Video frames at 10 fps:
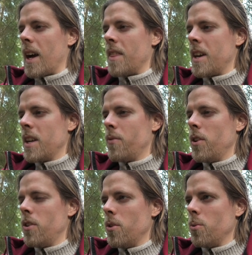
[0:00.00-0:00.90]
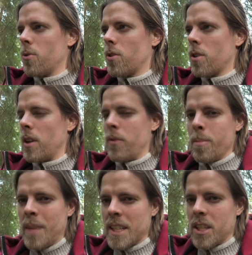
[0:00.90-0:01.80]
And then if you
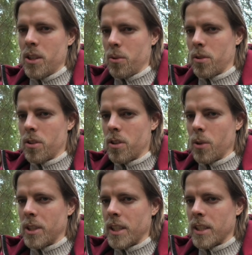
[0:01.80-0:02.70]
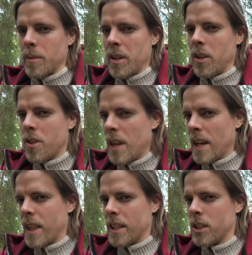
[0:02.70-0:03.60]
misuse Stoicism and you
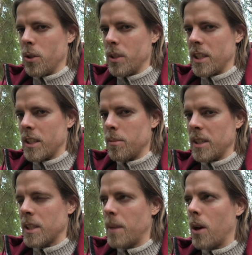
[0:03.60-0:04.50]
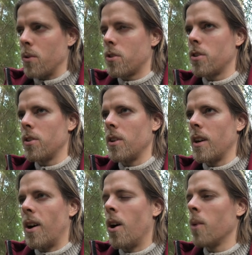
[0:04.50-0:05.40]
think that Stoicism is about
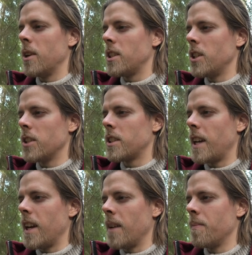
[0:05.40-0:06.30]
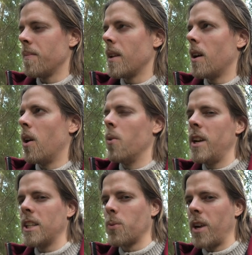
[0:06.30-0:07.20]
always just saying, oh,
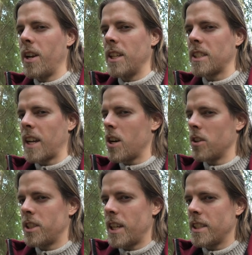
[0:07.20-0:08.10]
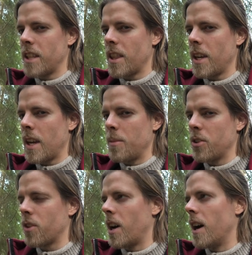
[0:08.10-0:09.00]
it is what it is, I can't change anything, I'm
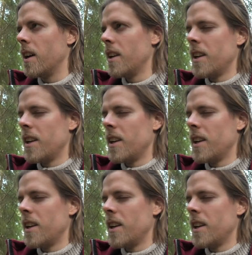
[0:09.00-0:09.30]
just gonna